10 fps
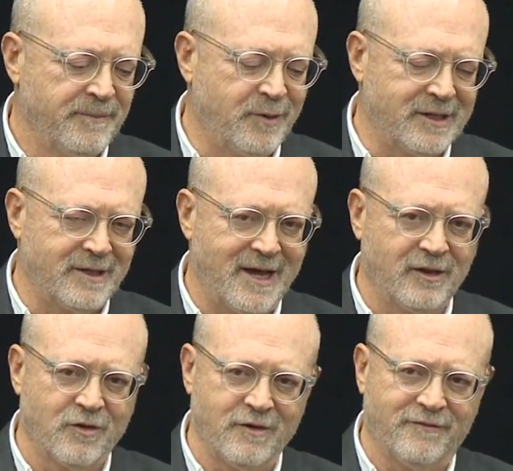But I
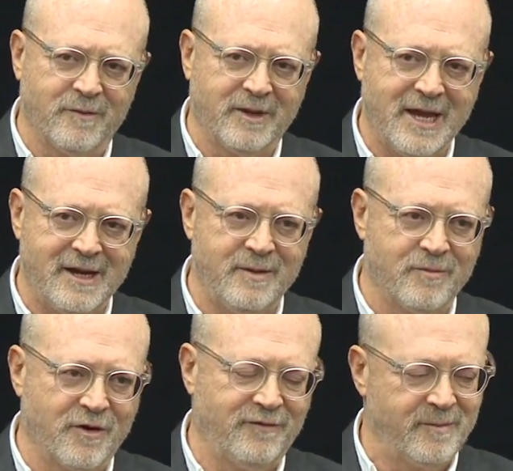learned from Katie
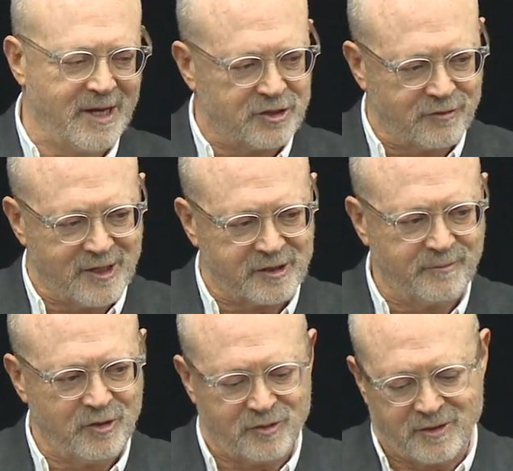Murphy, may she rest
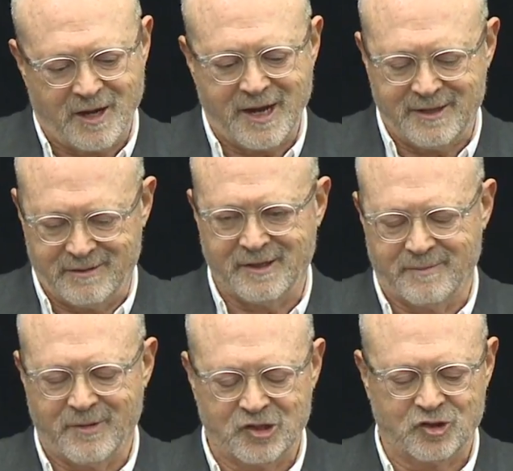in peace, who died at a
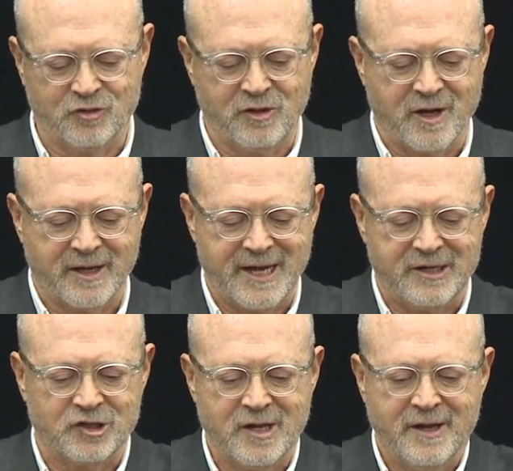much too young
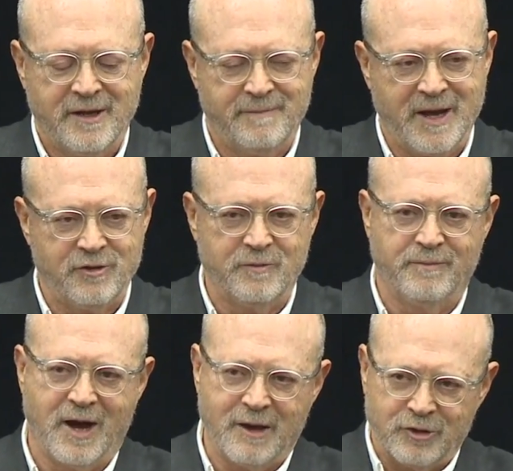age, about you
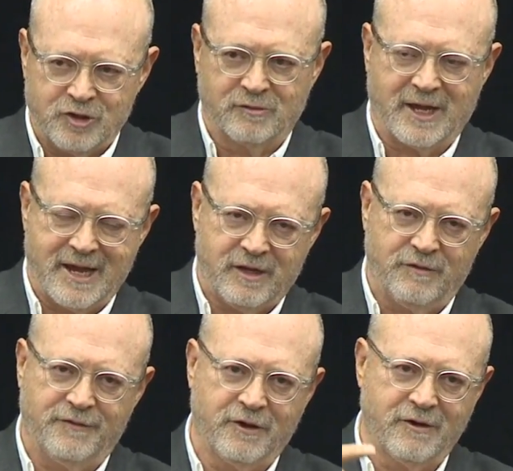buy what you like,
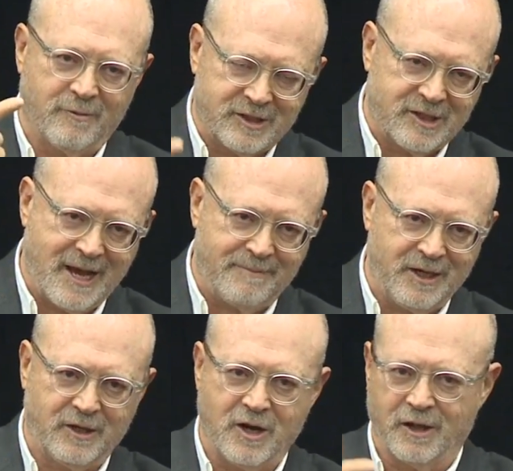you figure out what's
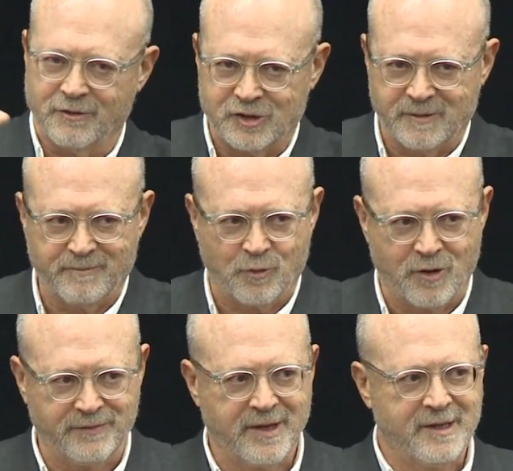happening, color is
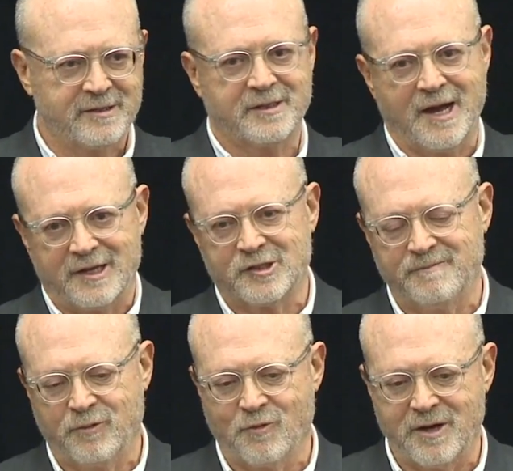important, style's
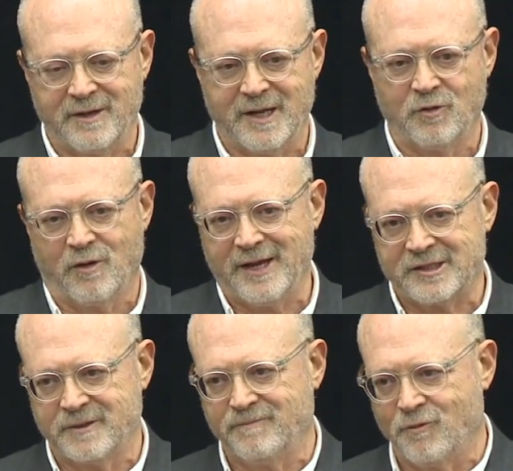important, and all
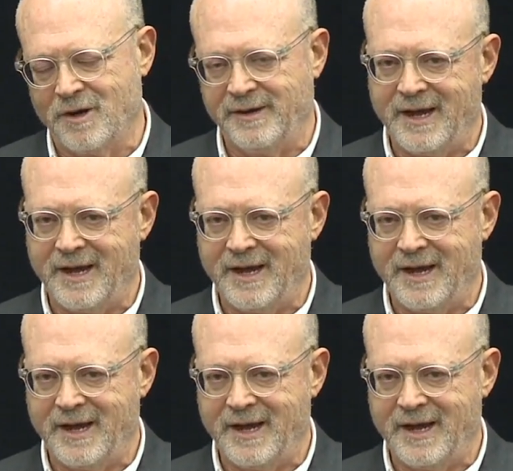that's important.